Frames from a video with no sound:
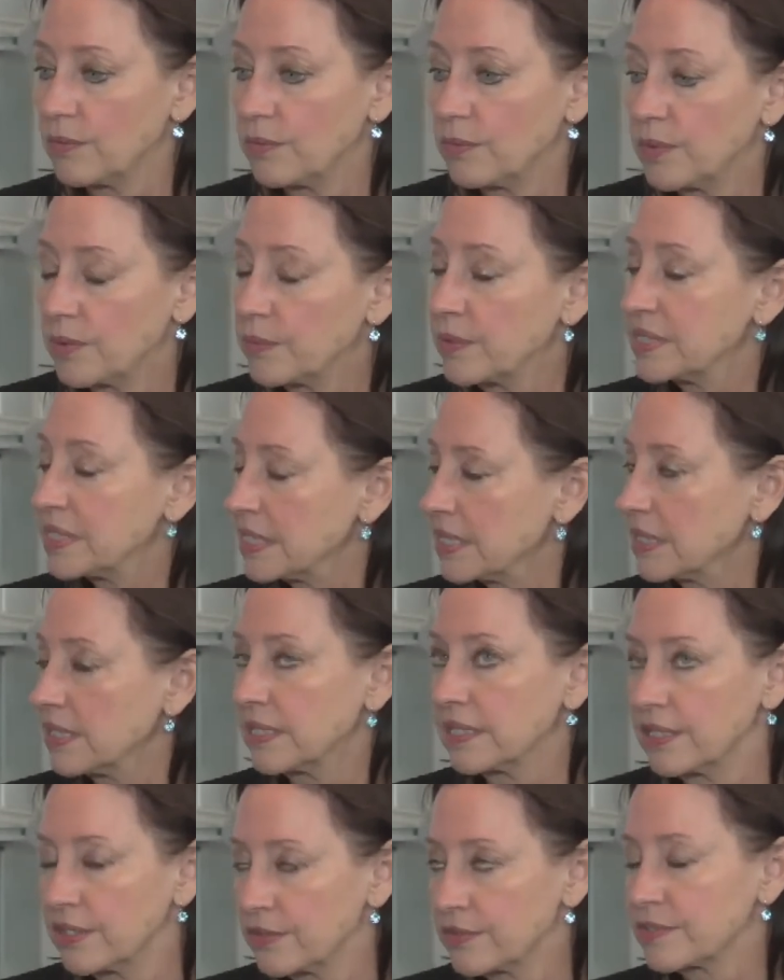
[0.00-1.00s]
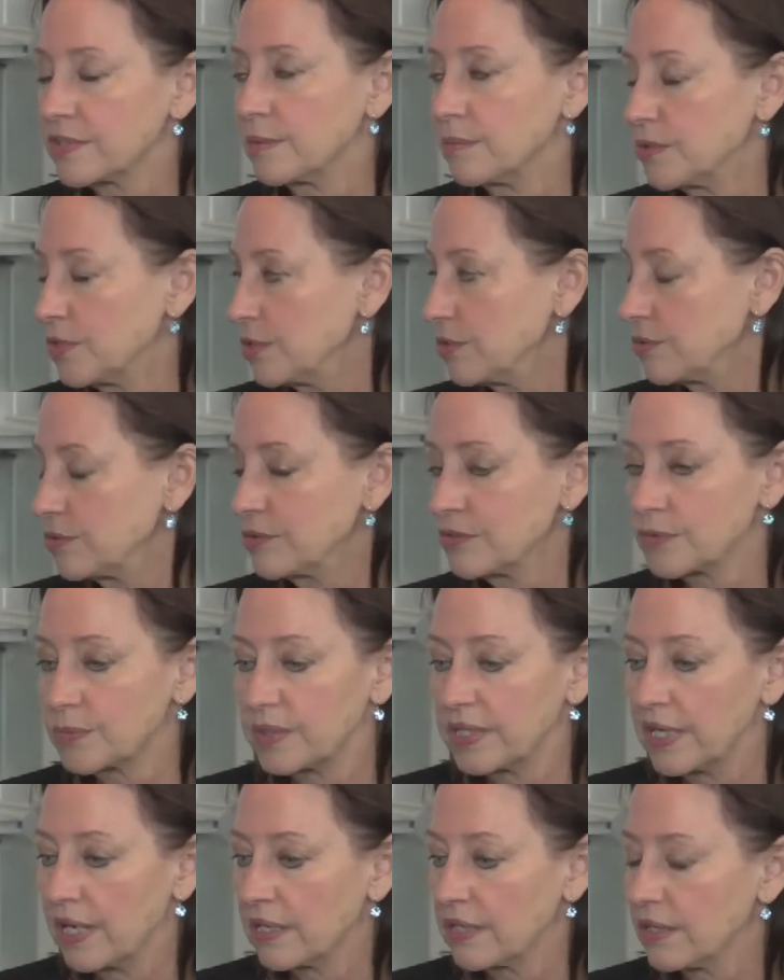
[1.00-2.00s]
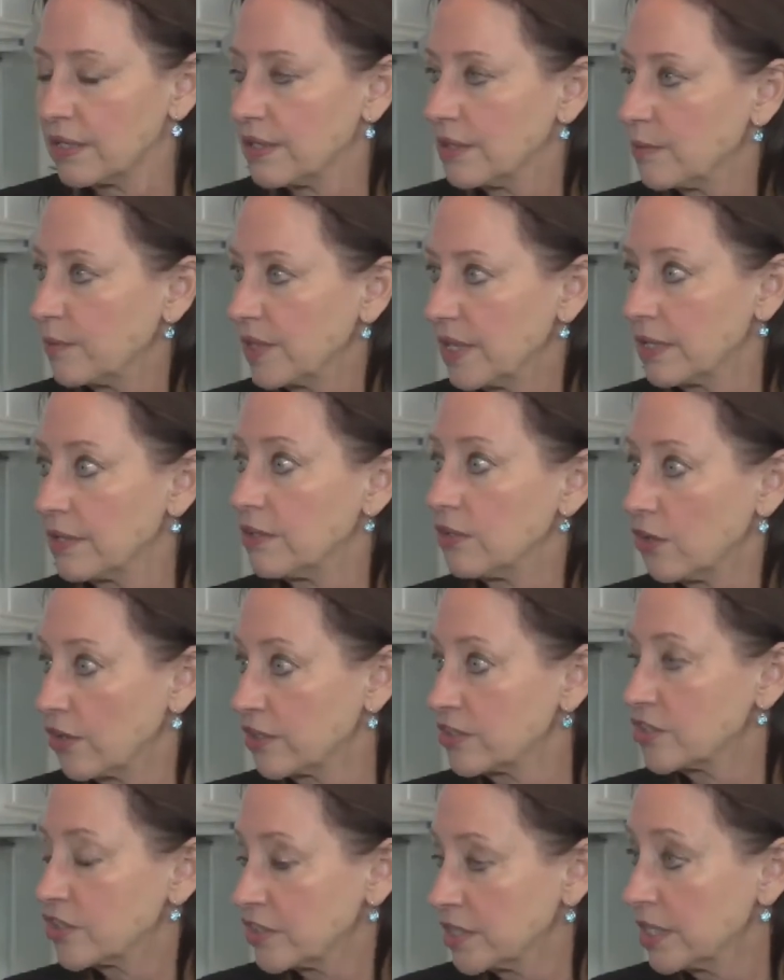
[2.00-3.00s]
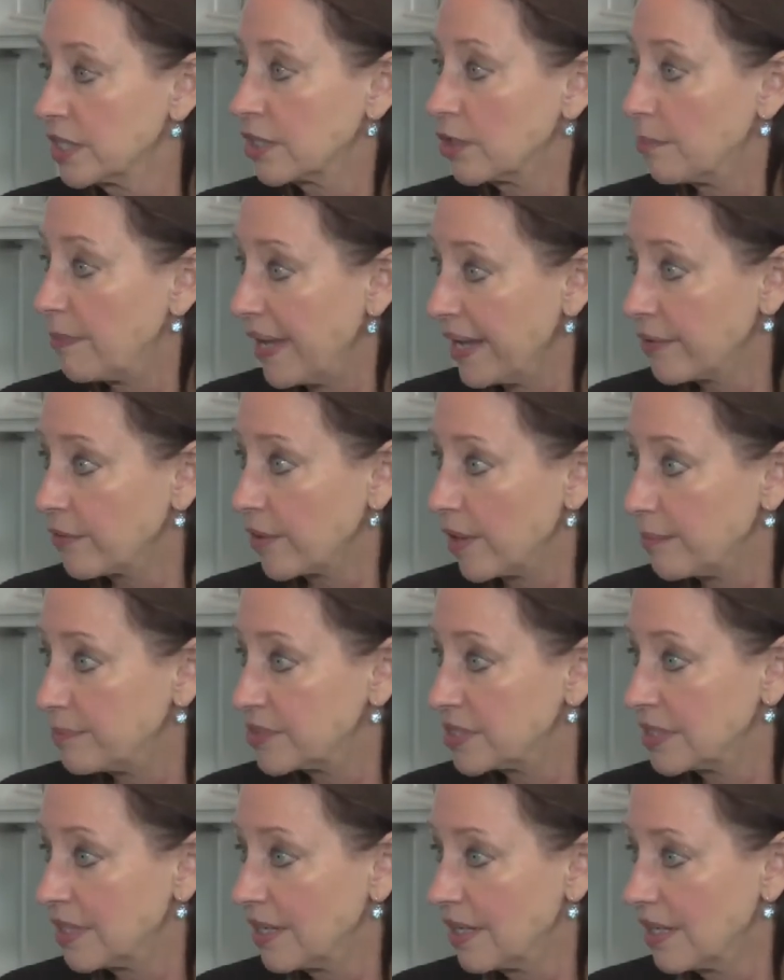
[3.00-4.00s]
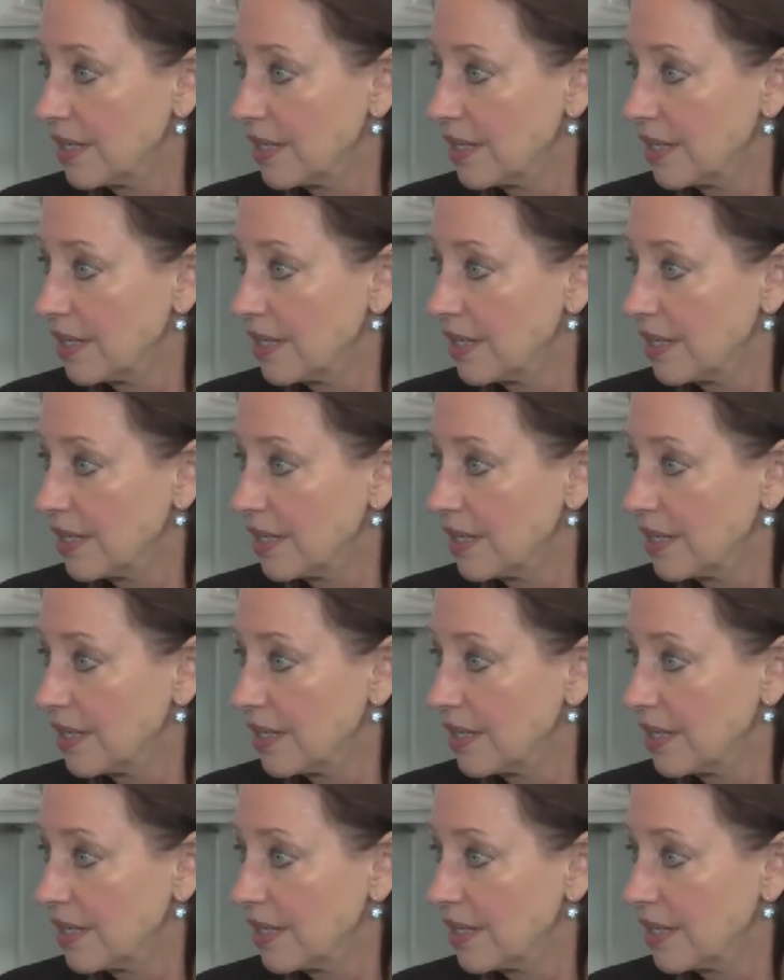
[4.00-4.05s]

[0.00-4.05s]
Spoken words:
recently, here's some news, we had a large city go bankrupt.